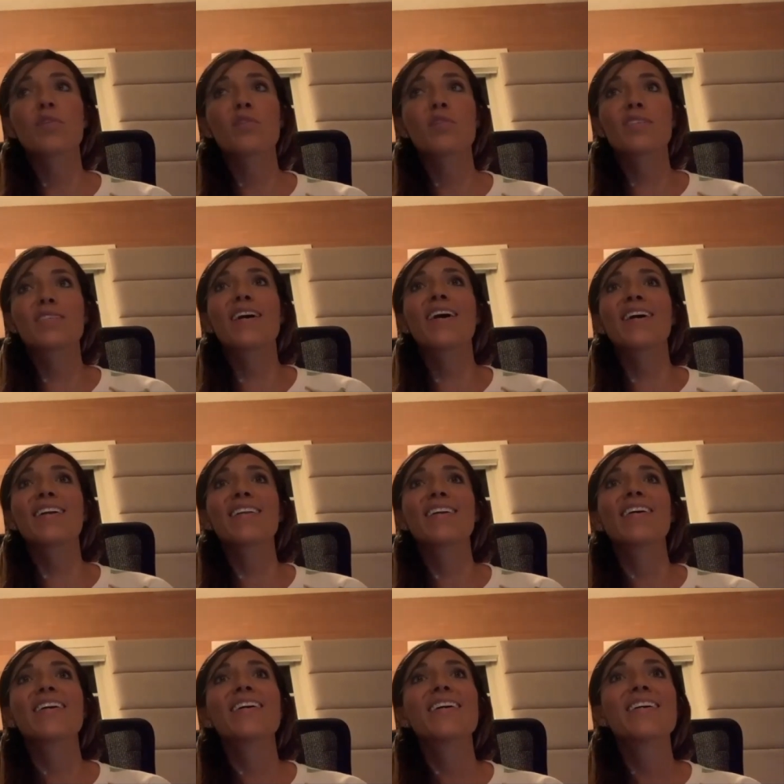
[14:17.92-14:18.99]
side
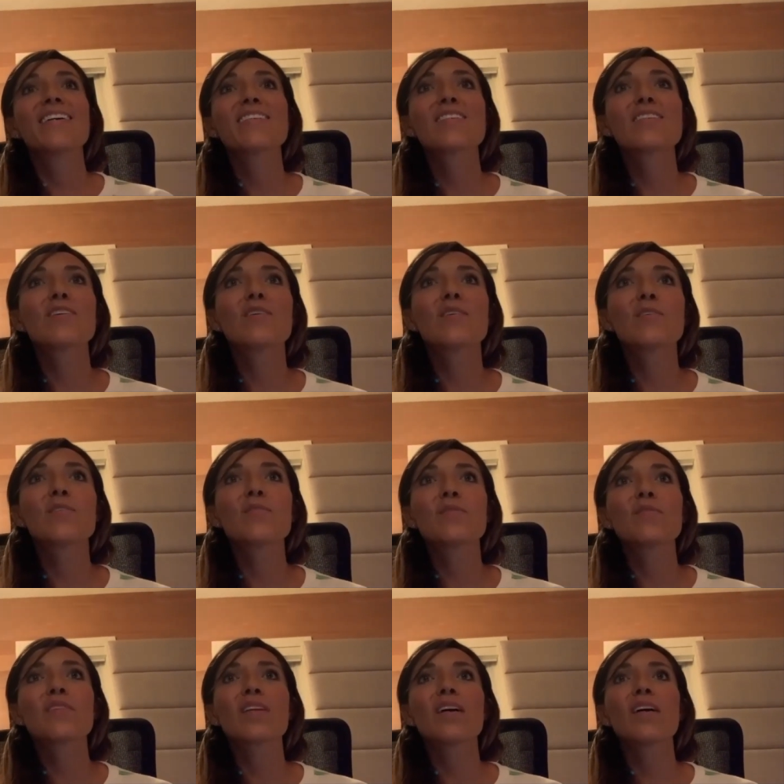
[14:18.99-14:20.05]
so
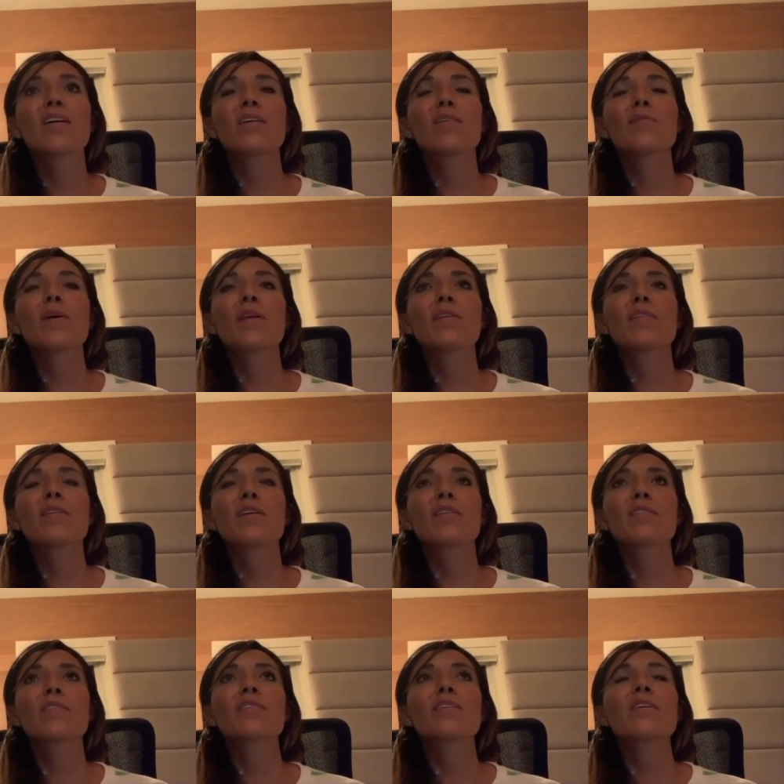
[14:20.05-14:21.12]
uh, i rather
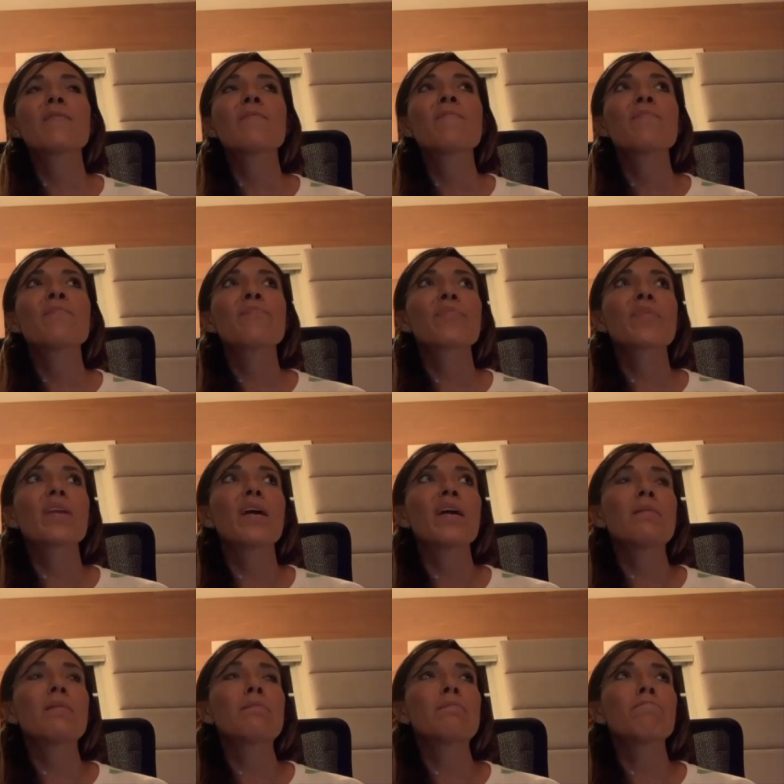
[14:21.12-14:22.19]
not
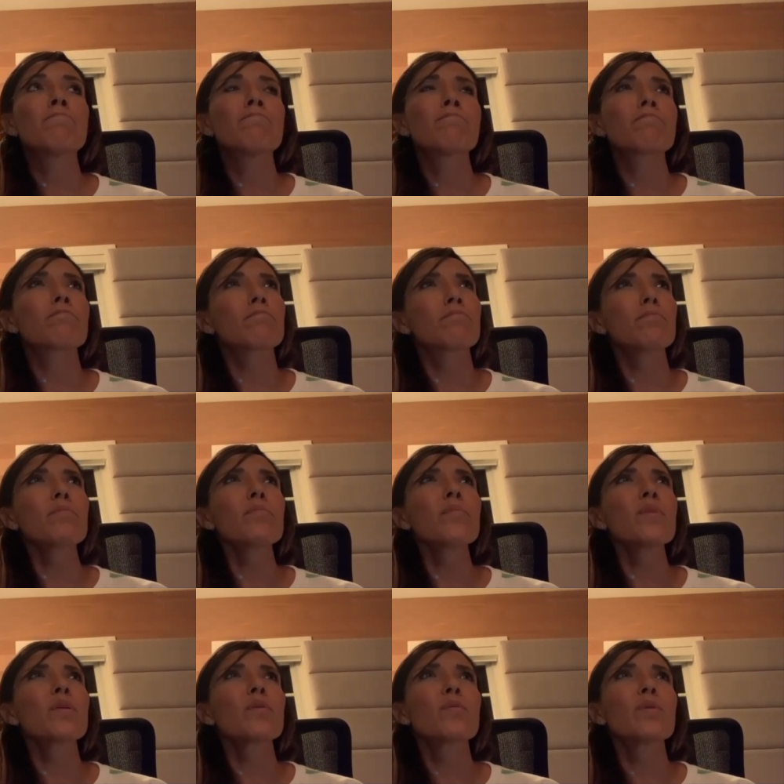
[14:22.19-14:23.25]
um
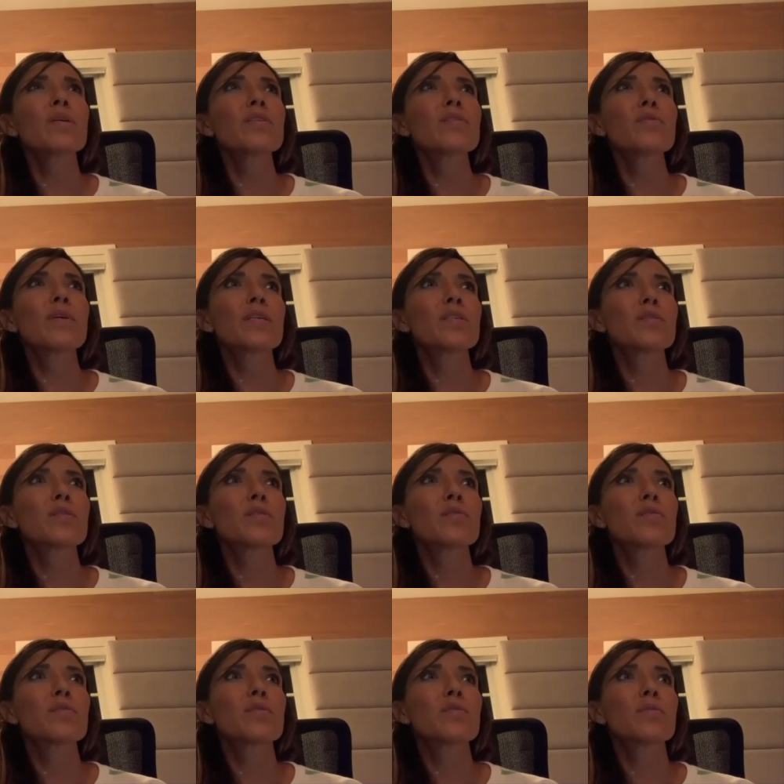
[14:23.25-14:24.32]
what else do I do
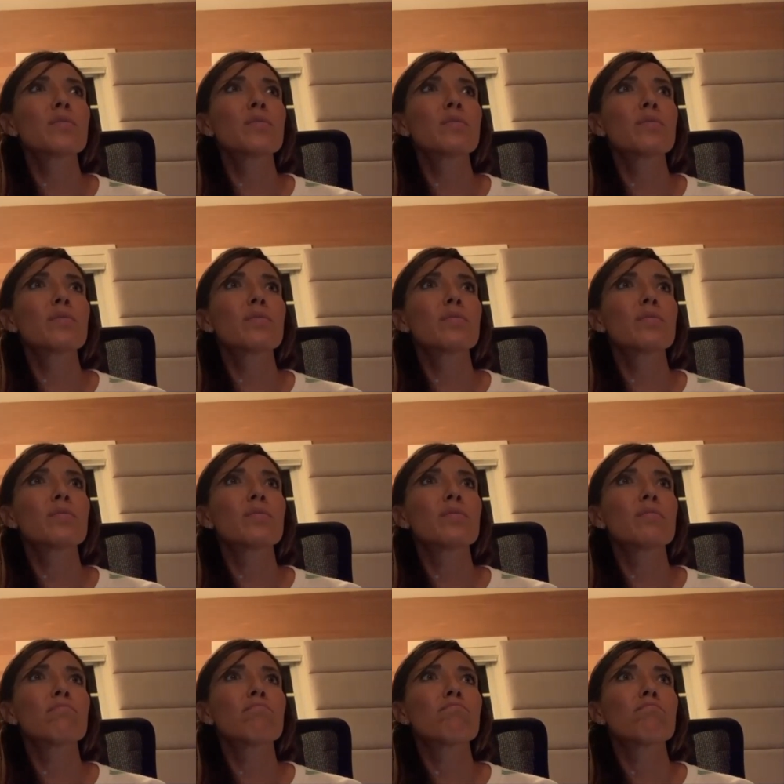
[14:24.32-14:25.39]
to
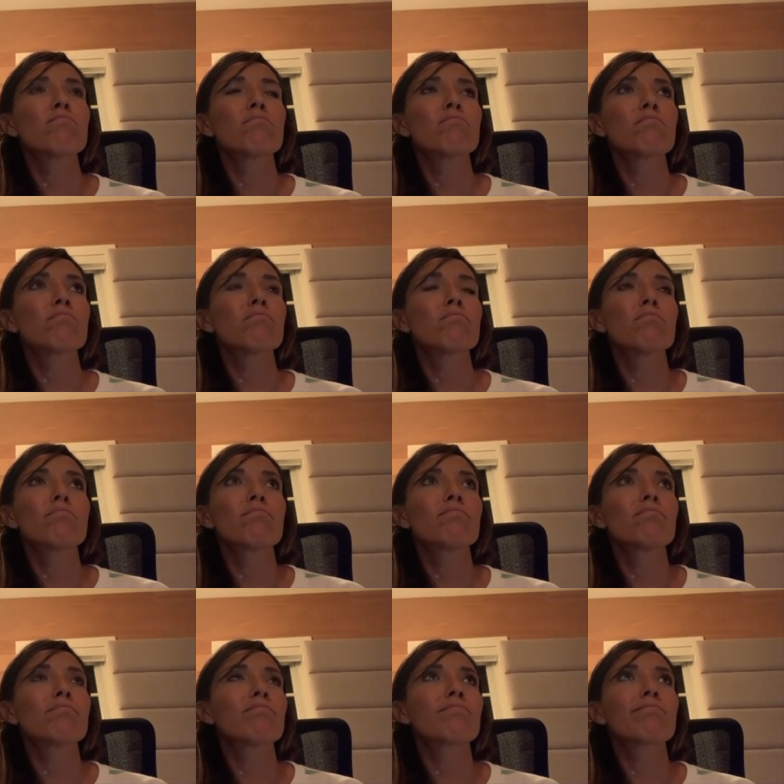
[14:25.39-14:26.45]
hmm.
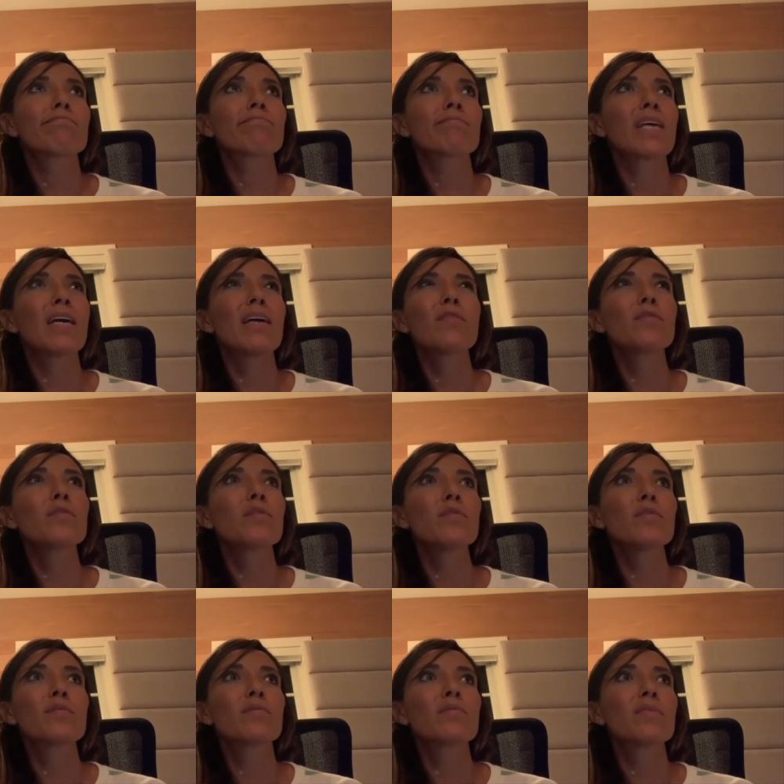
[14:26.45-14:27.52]
I don't
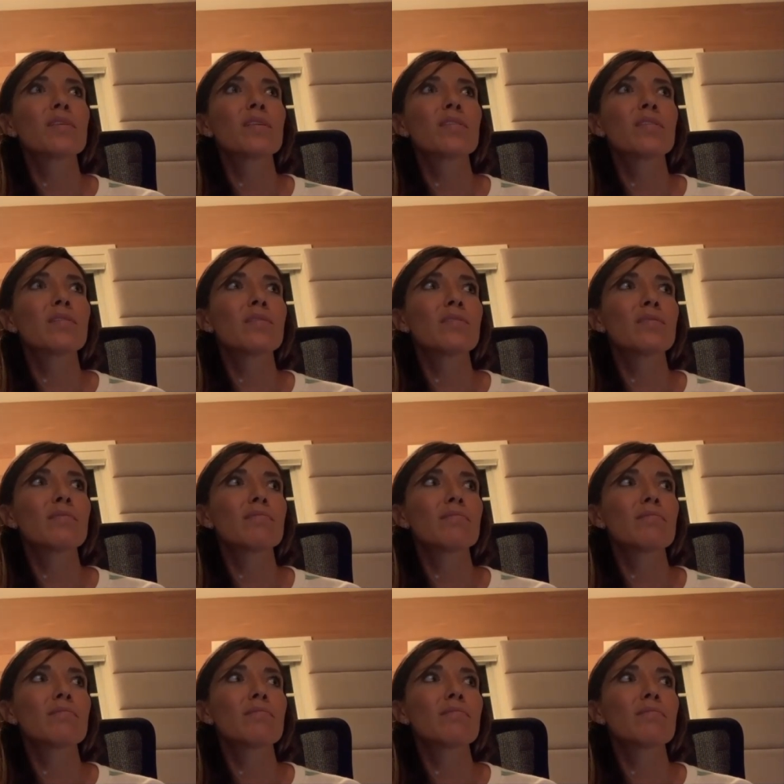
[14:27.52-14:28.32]
know, you know.